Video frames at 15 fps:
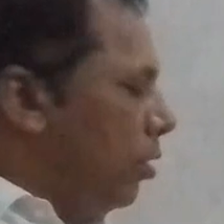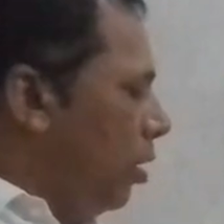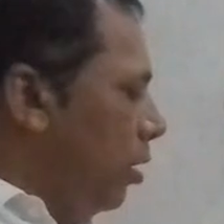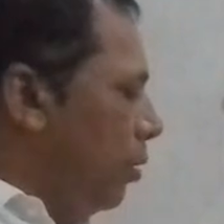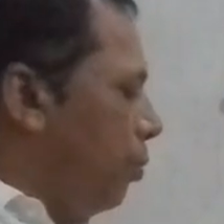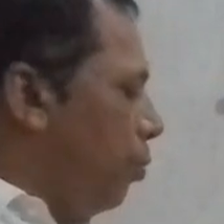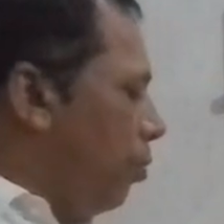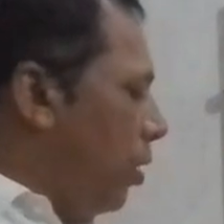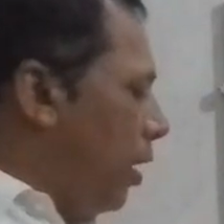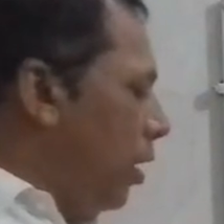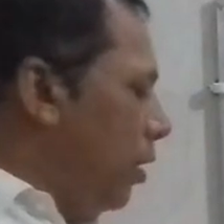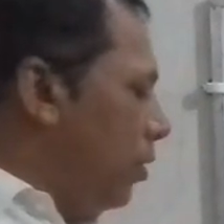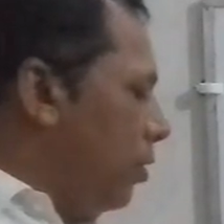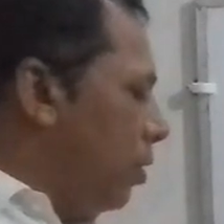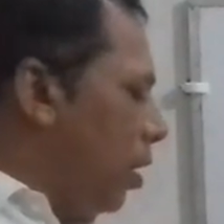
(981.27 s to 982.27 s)
These
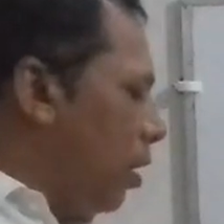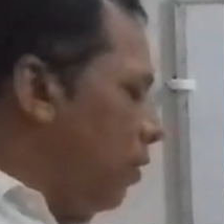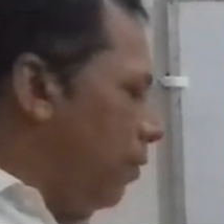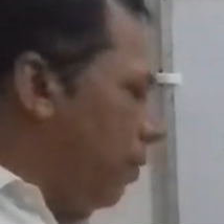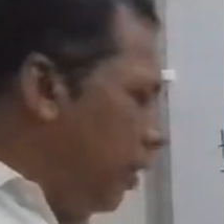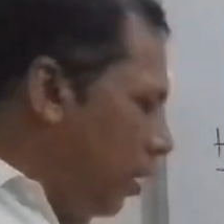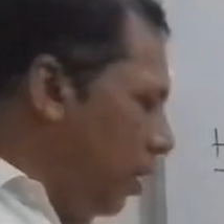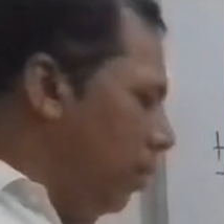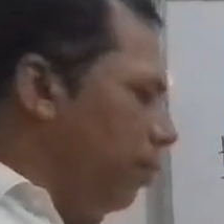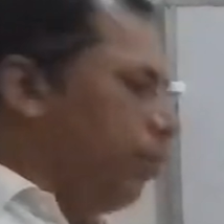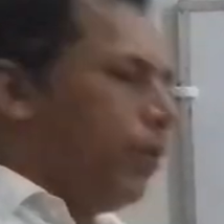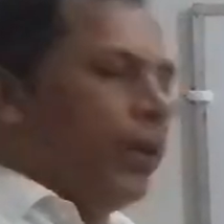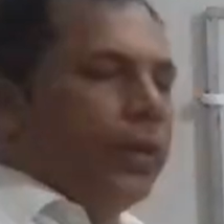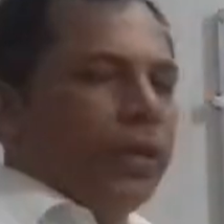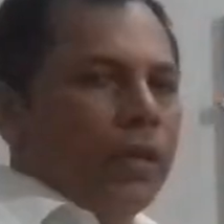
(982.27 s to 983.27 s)
points are very
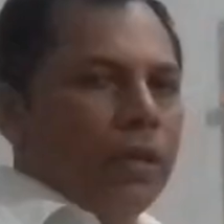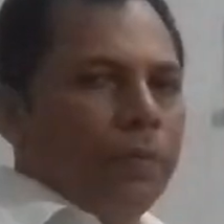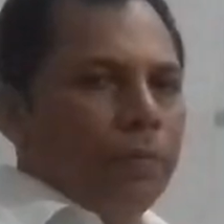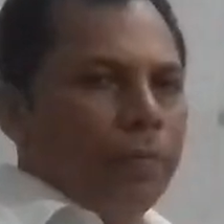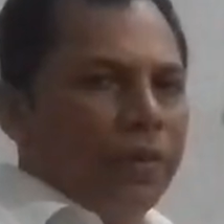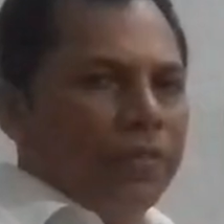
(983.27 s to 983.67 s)
important.